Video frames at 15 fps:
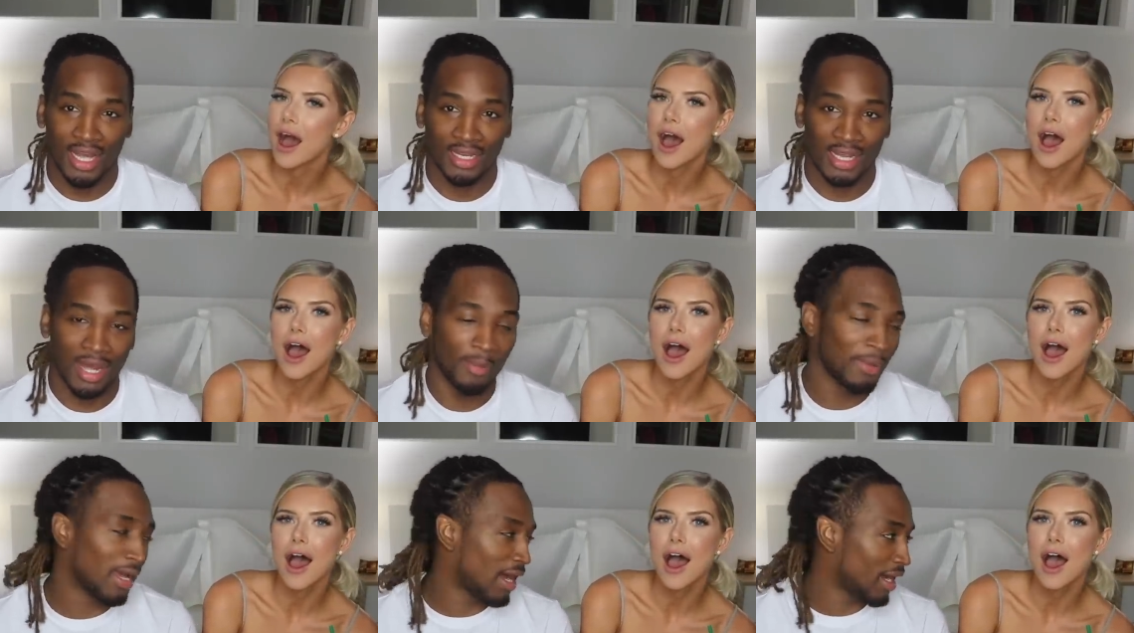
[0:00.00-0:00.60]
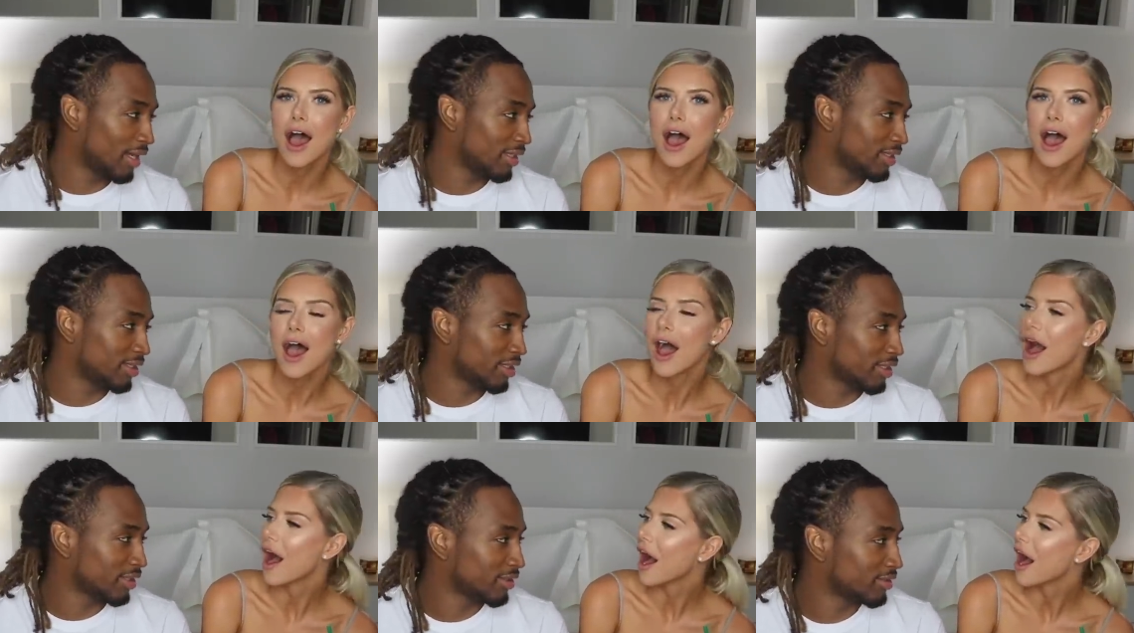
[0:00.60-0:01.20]
Speaker 1: I got behind
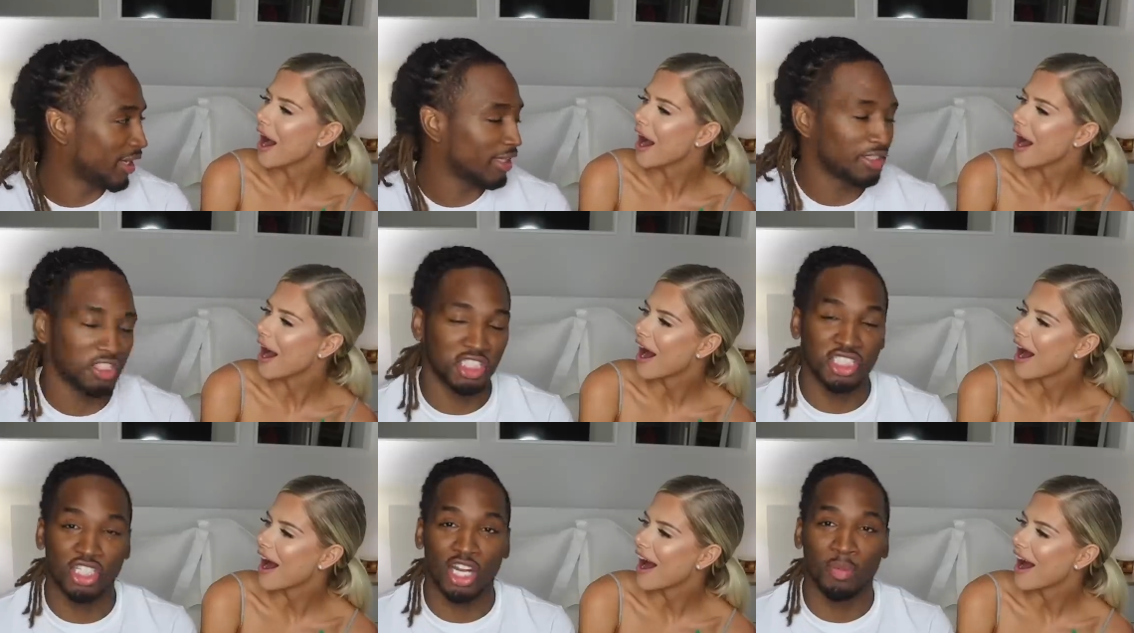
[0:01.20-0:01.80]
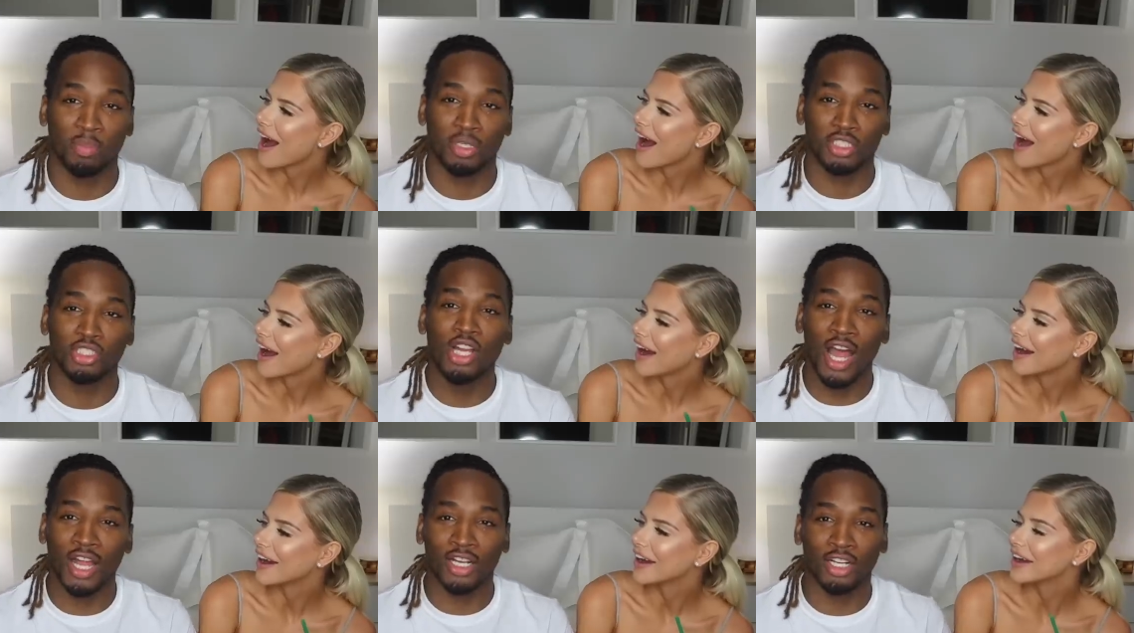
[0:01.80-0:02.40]
her and she started pushing. You
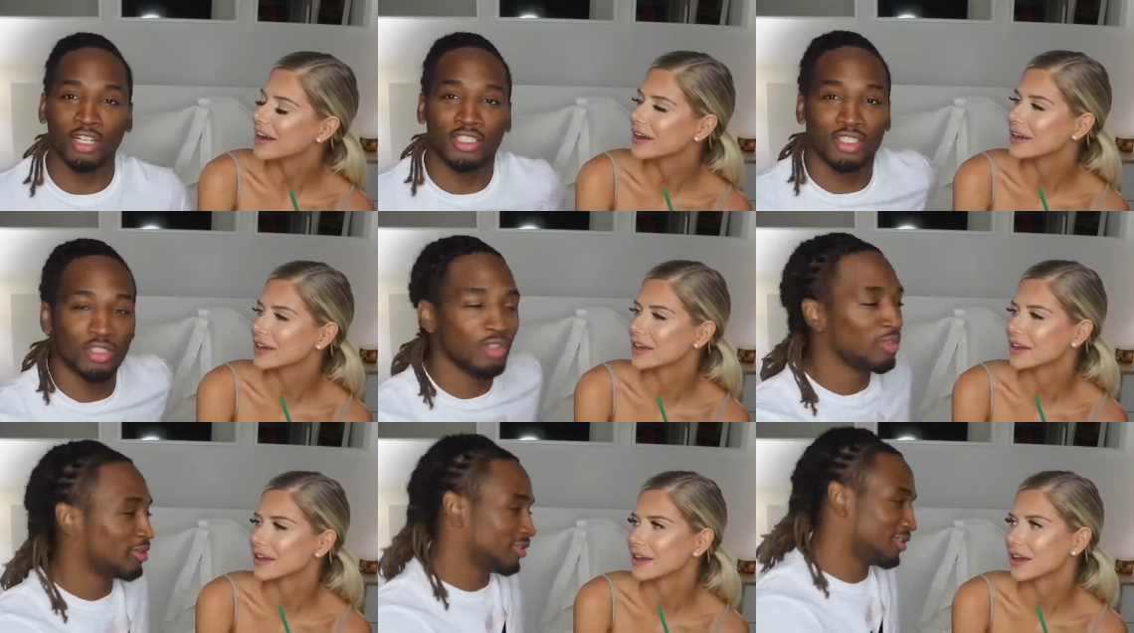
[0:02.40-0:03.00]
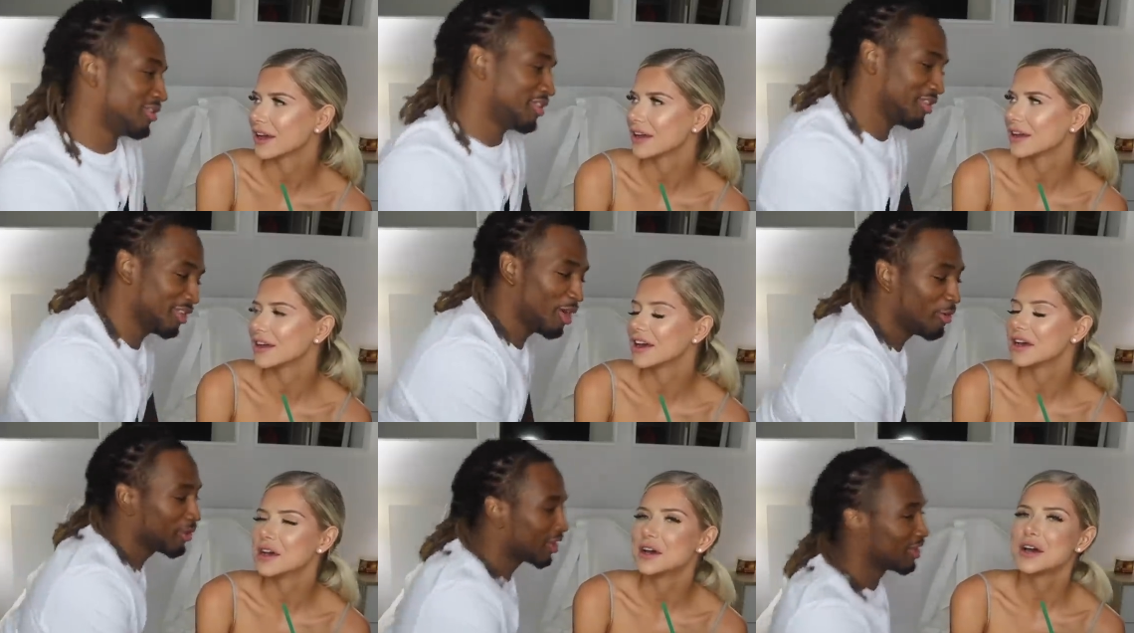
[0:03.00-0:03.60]
know how girls do? You
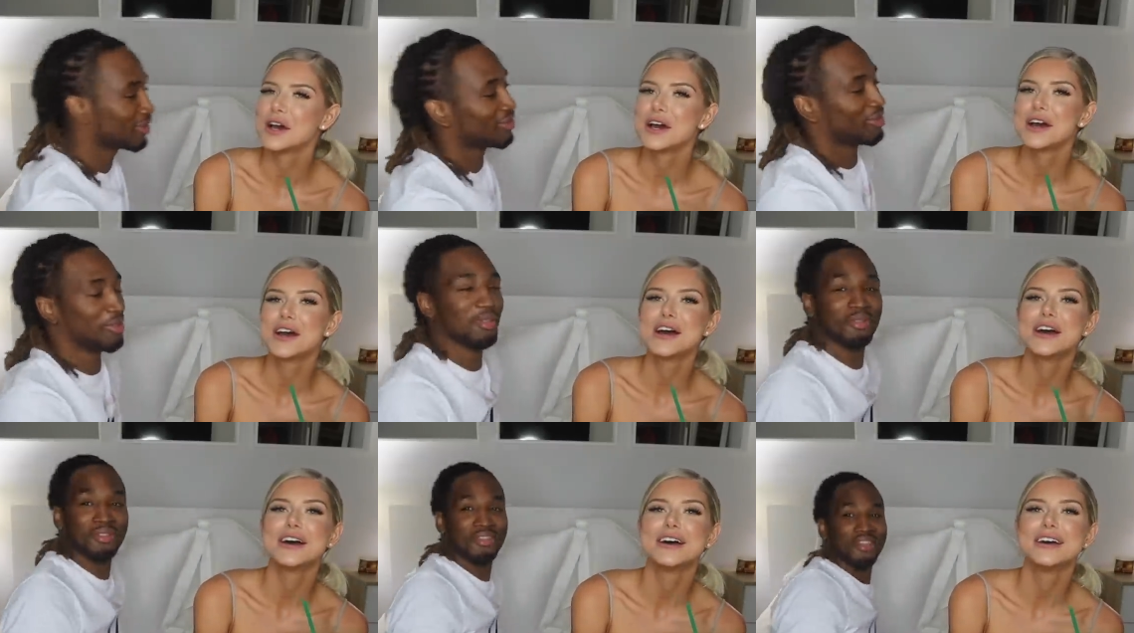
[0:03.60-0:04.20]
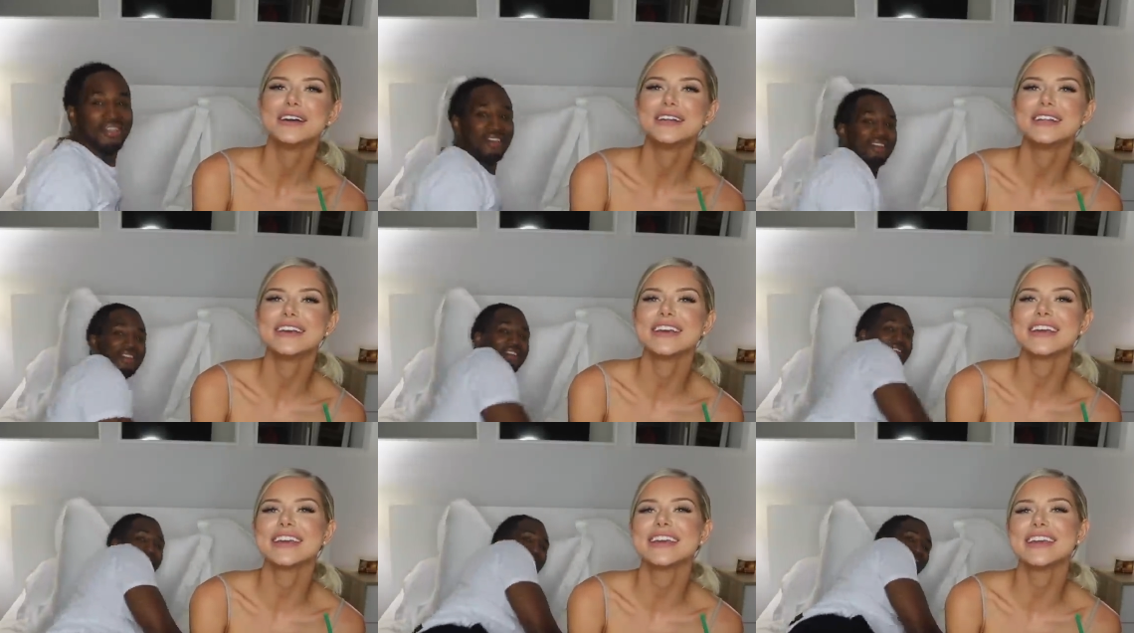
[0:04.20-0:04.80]
know what girls do?
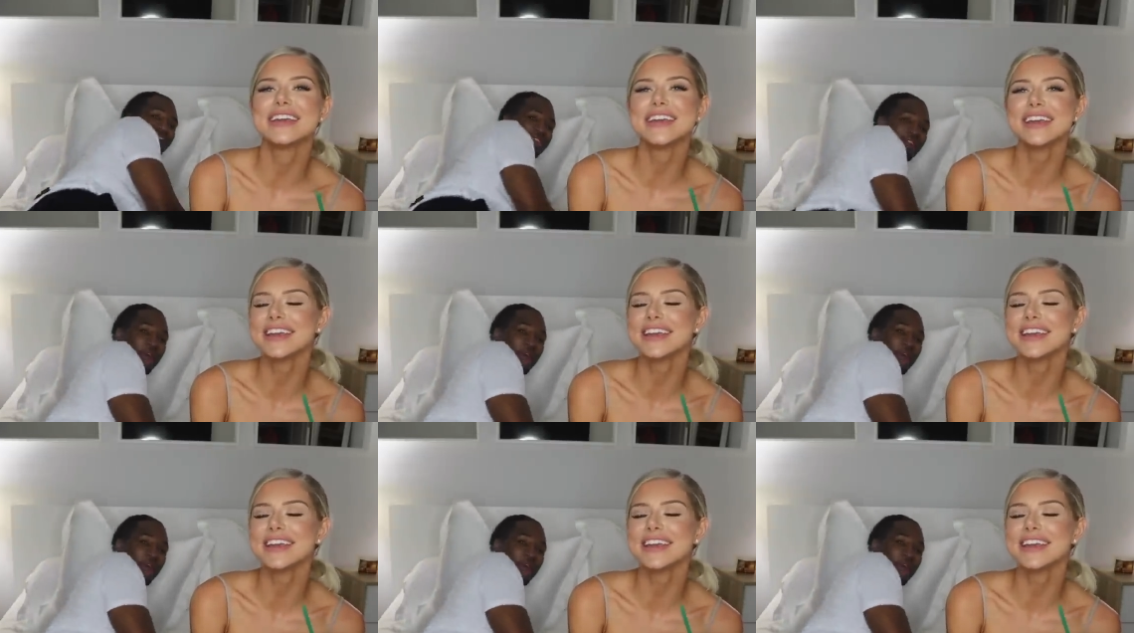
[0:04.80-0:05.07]
He... They